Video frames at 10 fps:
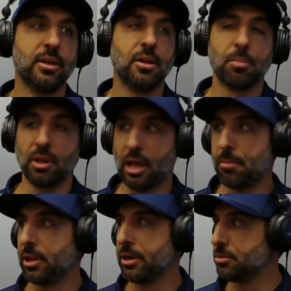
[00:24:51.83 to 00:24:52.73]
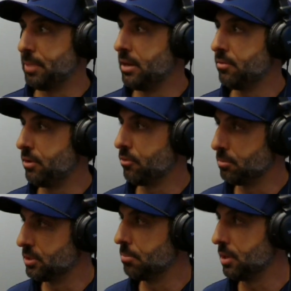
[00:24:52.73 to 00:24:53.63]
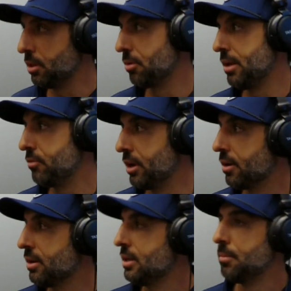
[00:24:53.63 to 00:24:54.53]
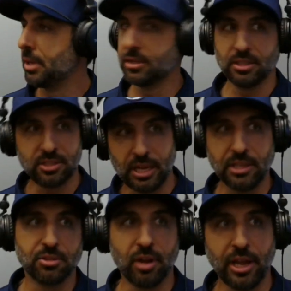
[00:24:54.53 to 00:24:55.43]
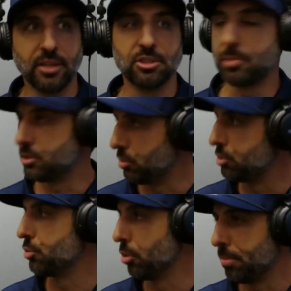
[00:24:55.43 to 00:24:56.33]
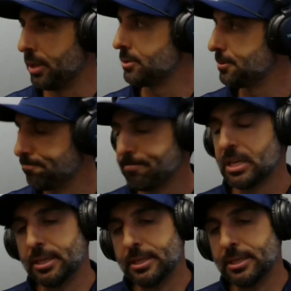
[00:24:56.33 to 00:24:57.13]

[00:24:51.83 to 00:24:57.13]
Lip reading: But a lot of players benefit from something a little heavier because it steadies their hands, especially on shorter putts. Yeah.